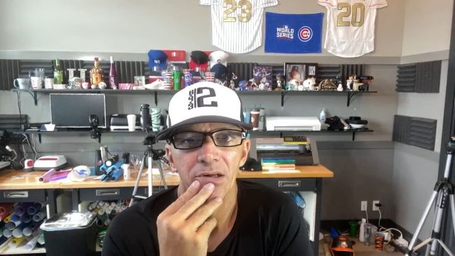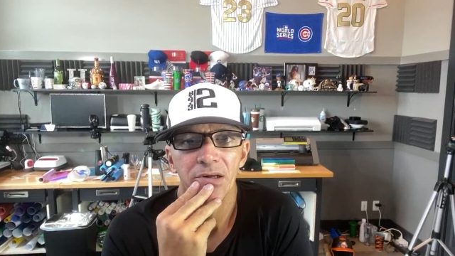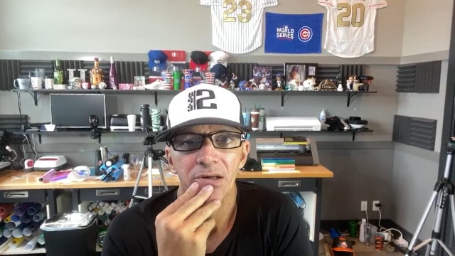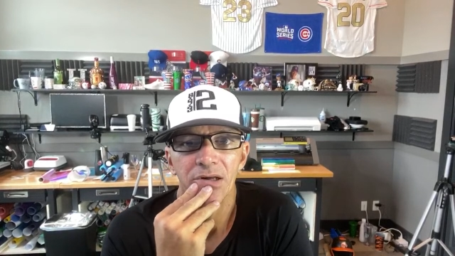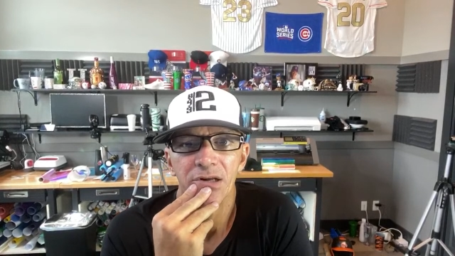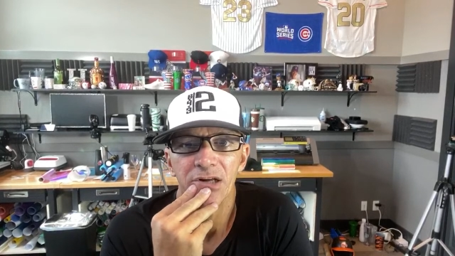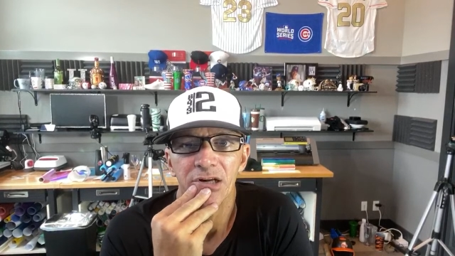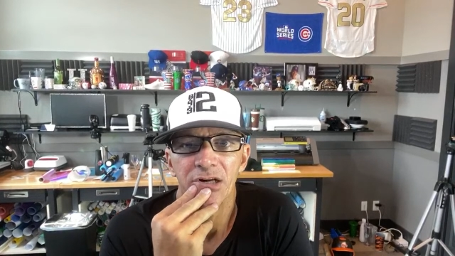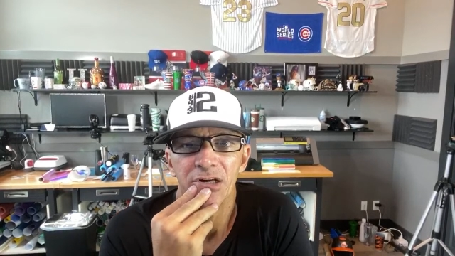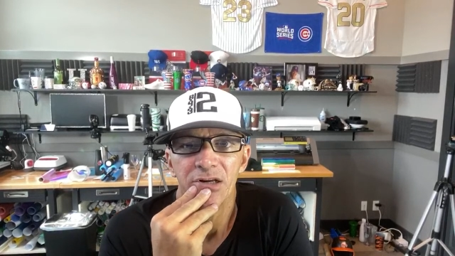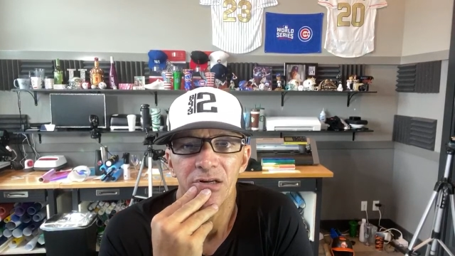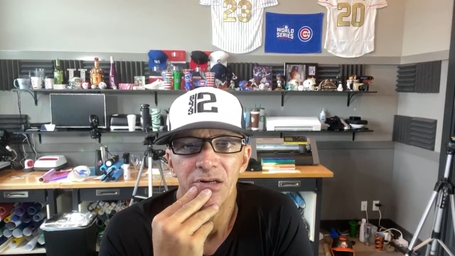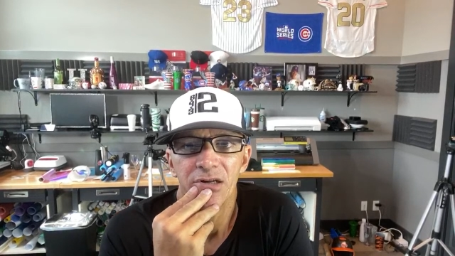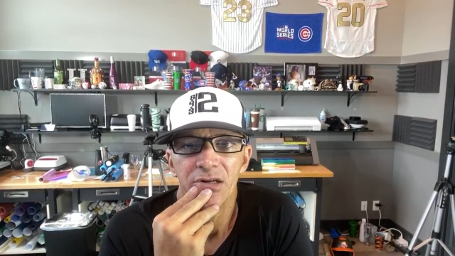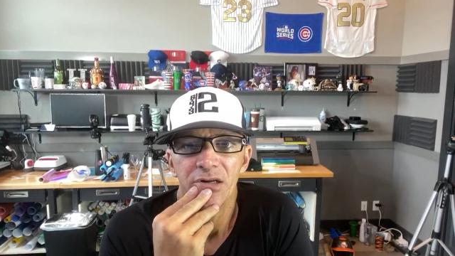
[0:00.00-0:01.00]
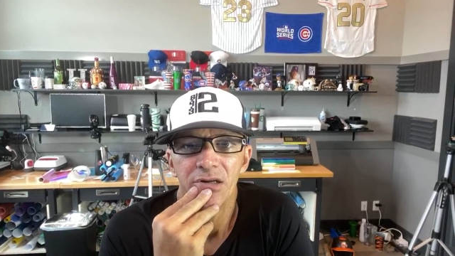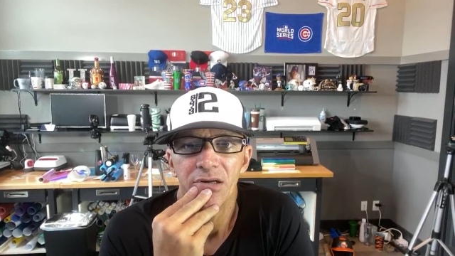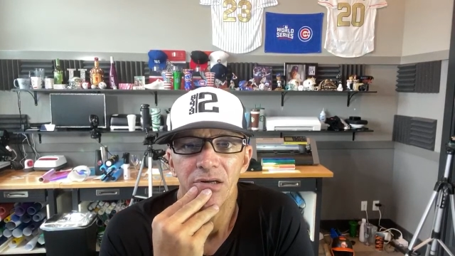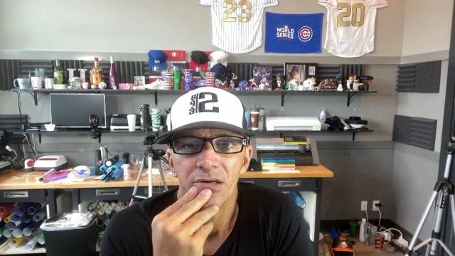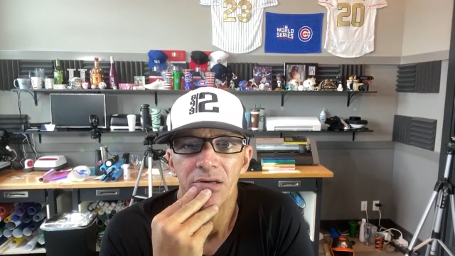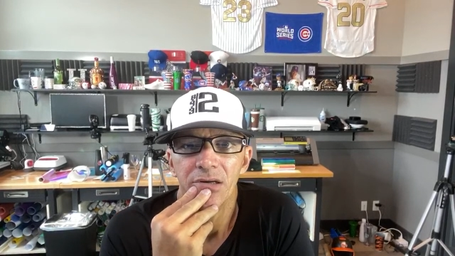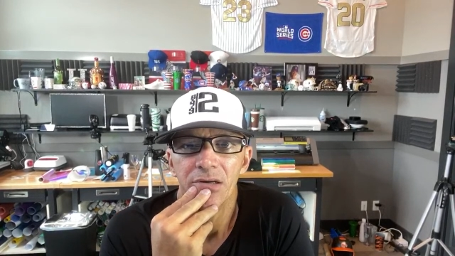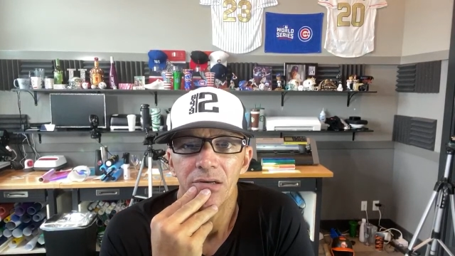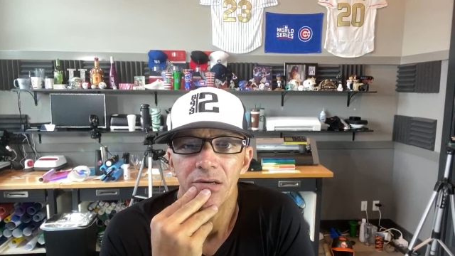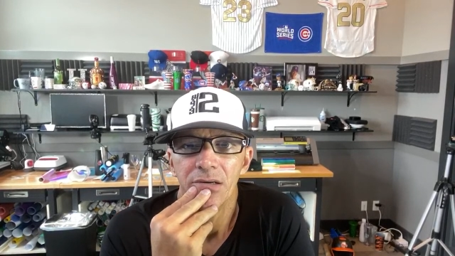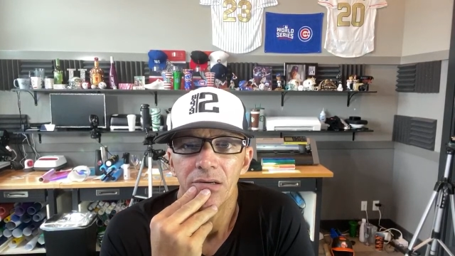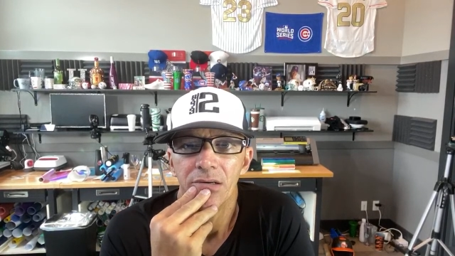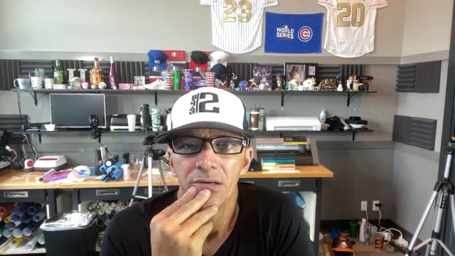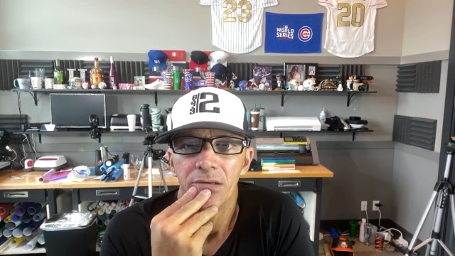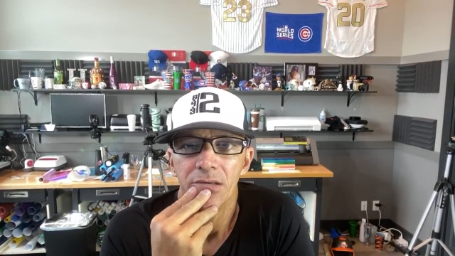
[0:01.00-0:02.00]

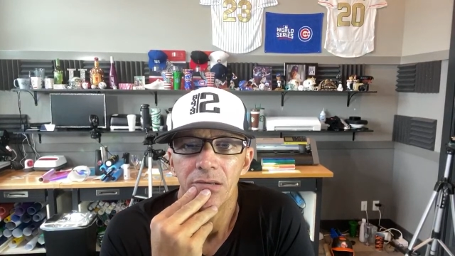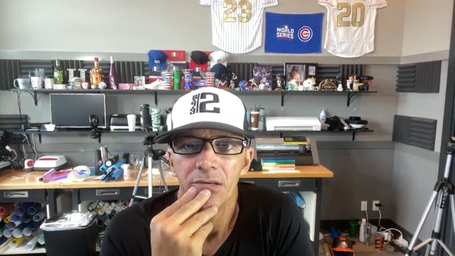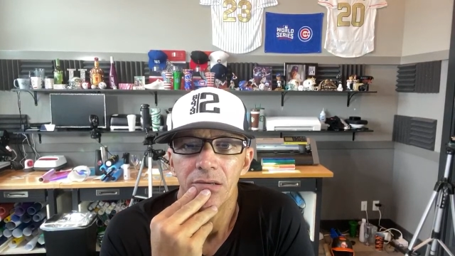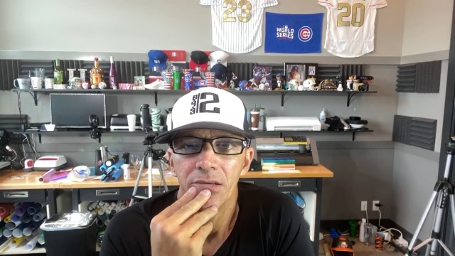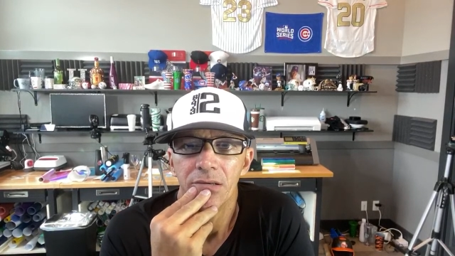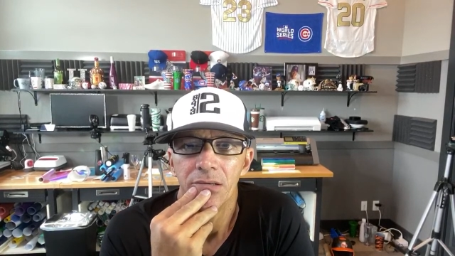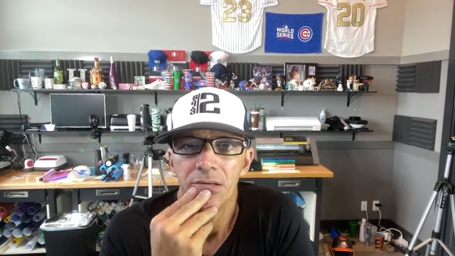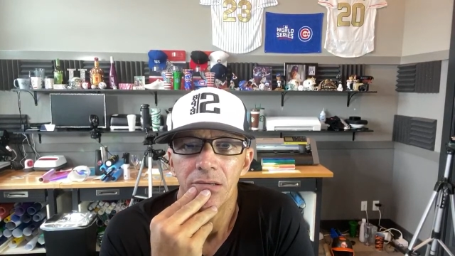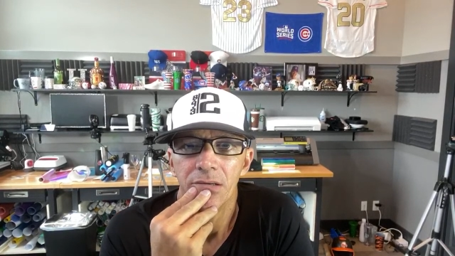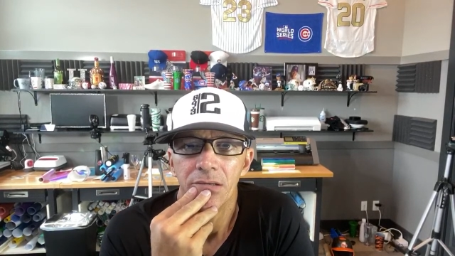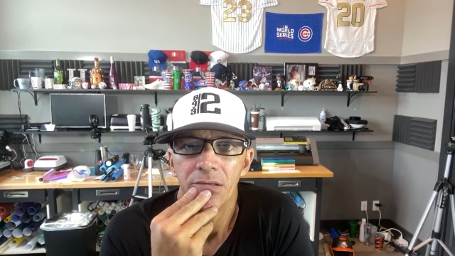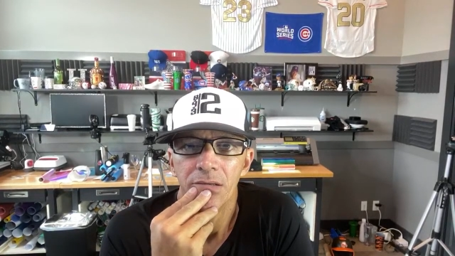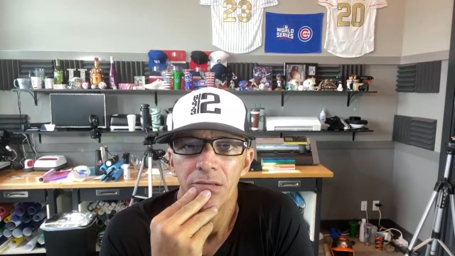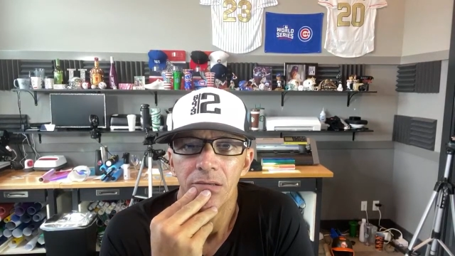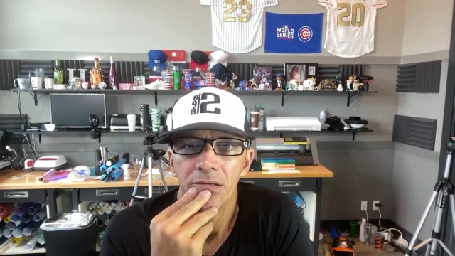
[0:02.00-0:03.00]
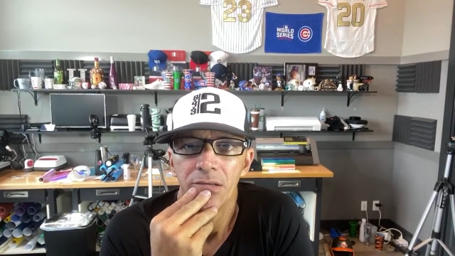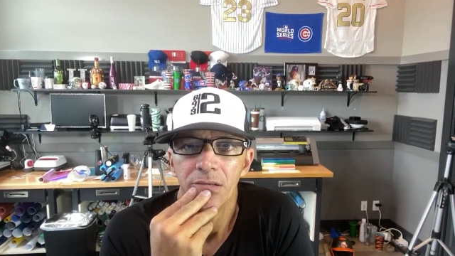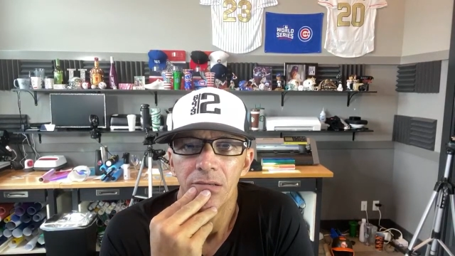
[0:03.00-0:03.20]
(silence)